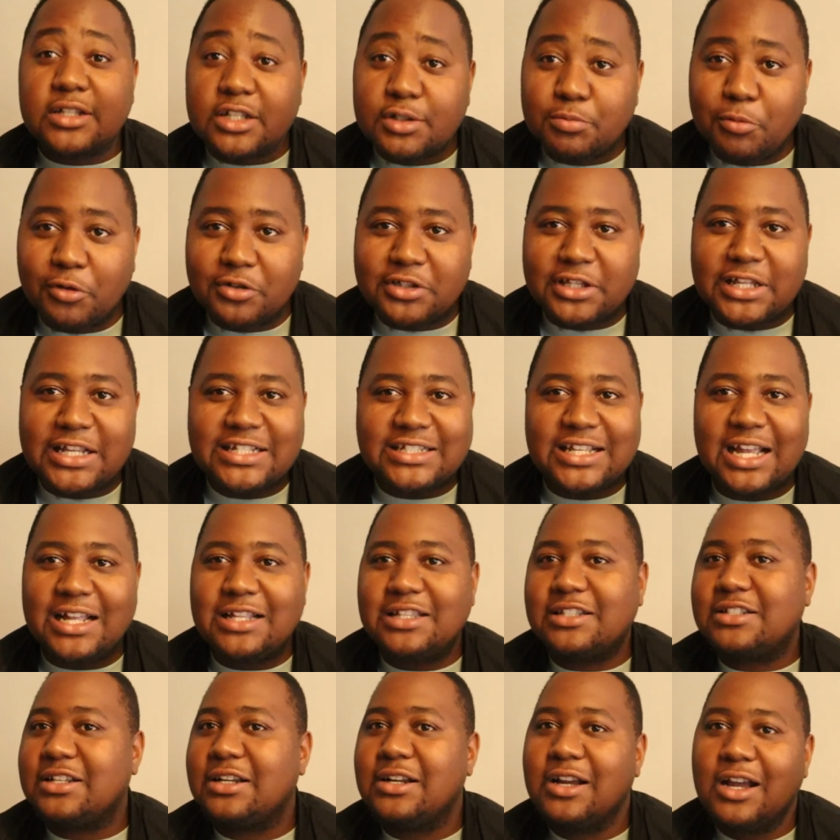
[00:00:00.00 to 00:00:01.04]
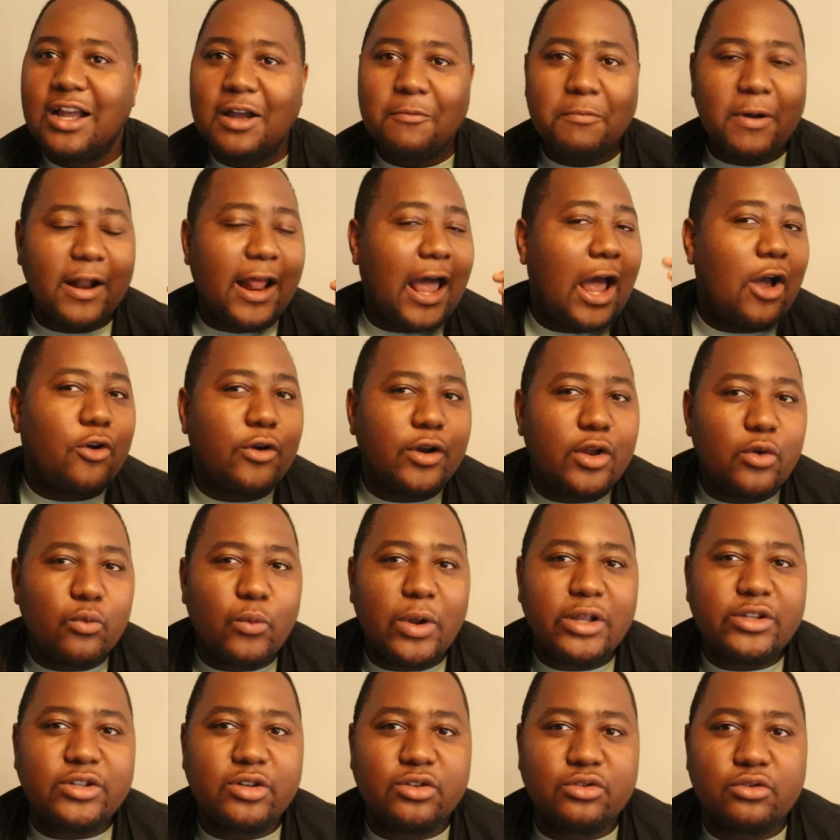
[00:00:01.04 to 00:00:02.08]
It's more decent, but I couldn't
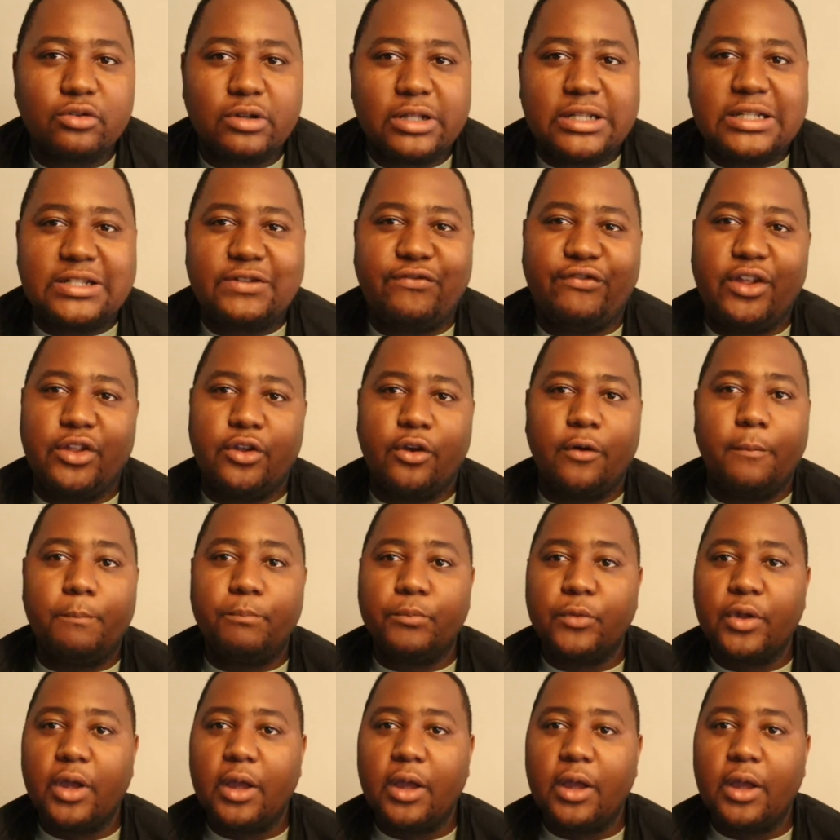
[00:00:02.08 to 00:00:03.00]
wait to do this video.